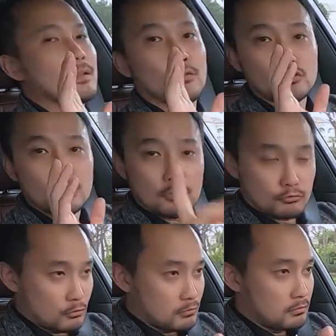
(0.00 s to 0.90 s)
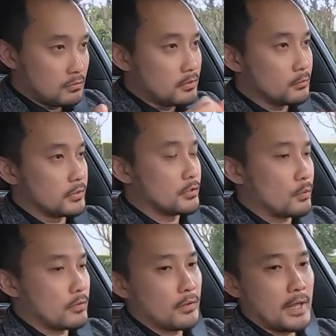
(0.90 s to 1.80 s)
I'm not sure how true, we'll
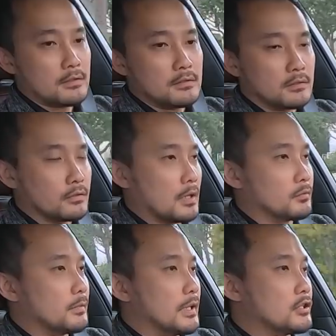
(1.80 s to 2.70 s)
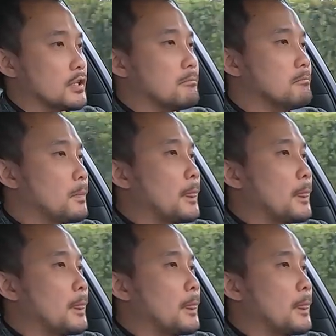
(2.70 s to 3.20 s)
just wait for that to come to Malaysia.